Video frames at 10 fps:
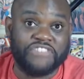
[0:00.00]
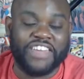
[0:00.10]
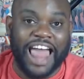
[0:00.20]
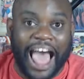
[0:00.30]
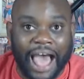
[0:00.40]

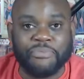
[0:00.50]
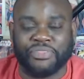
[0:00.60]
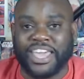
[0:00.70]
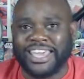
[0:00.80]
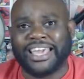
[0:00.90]
that I'm
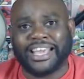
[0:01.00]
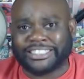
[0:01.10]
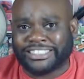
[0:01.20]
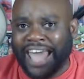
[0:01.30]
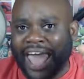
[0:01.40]
thinking
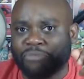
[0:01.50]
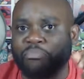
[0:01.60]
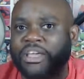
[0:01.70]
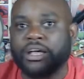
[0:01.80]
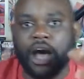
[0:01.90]
is that
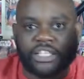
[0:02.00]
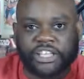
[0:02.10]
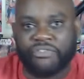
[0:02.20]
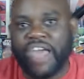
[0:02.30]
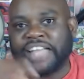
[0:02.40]
because
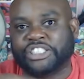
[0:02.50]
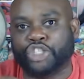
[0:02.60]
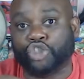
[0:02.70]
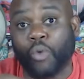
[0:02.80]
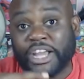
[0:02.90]
of that
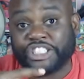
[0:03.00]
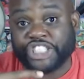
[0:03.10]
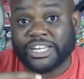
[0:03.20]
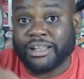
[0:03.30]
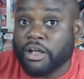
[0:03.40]

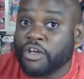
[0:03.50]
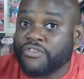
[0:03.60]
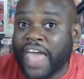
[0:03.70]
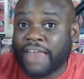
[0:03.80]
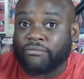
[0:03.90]
situation,
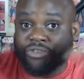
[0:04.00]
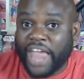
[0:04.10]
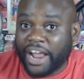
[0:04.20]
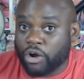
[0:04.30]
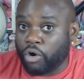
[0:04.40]
that
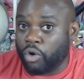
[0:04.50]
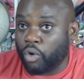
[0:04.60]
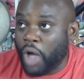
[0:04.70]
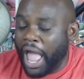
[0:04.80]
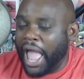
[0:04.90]
Deku,